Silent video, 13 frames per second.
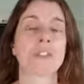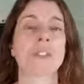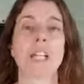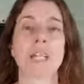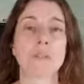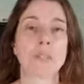
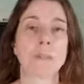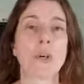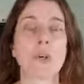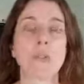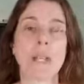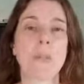types of
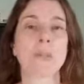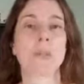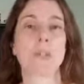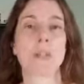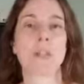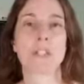programs
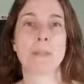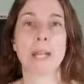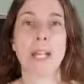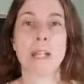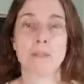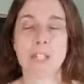where you have to
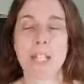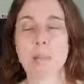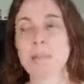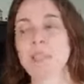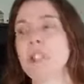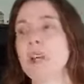pay for
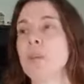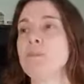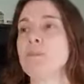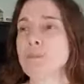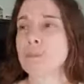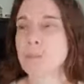them.
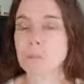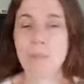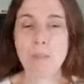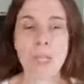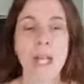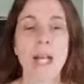So
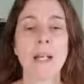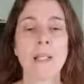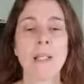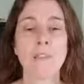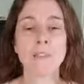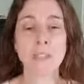
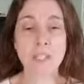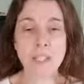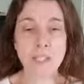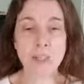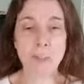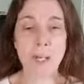the
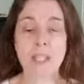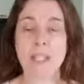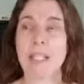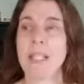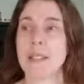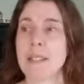first one
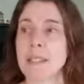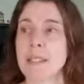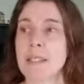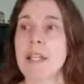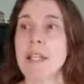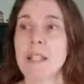
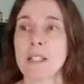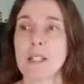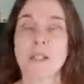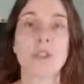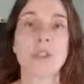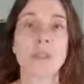is
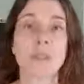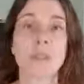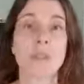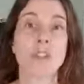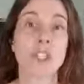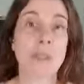
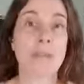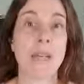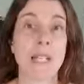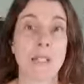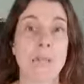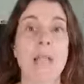Google
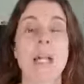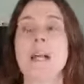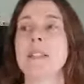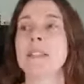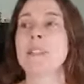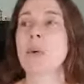Gmail.
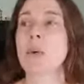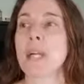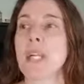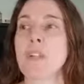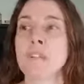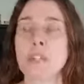So
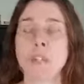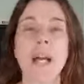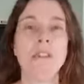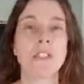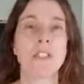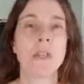if you
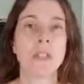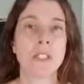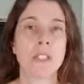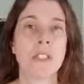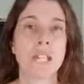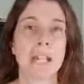have a
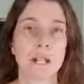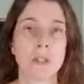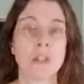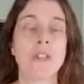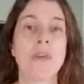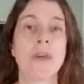Google
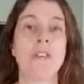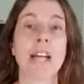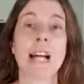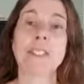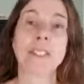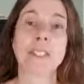account, you have
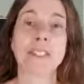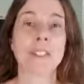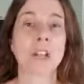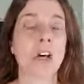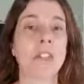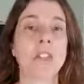access
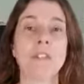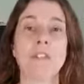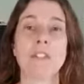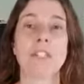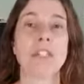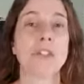to all
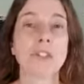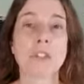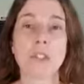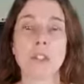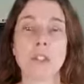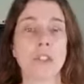of the
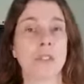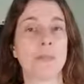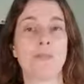Google